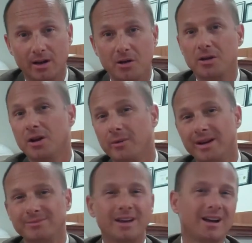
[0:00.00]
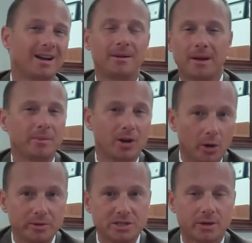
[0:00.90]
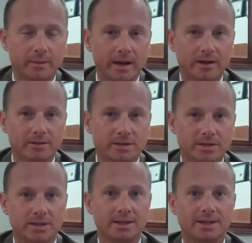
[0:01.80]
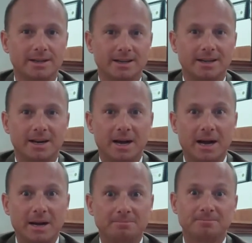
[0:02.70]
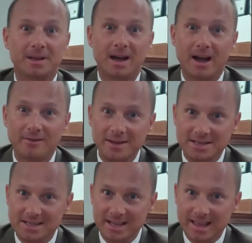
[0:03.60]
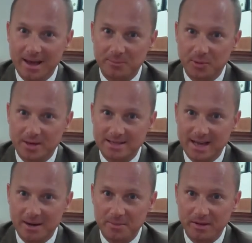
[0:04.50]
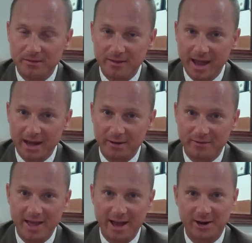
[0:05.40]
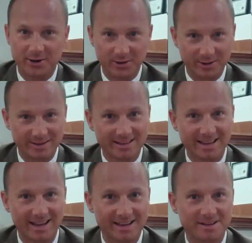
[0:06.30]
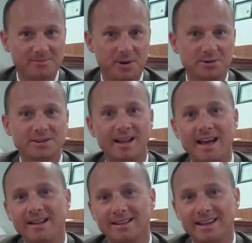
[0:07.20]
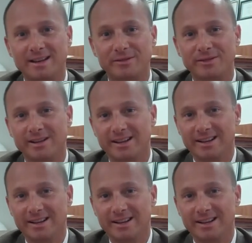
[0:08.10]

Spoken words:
oh, you know what, nah, I'm going to go with someone else. Obviously that boy's not a big fan of that girl, and most likely if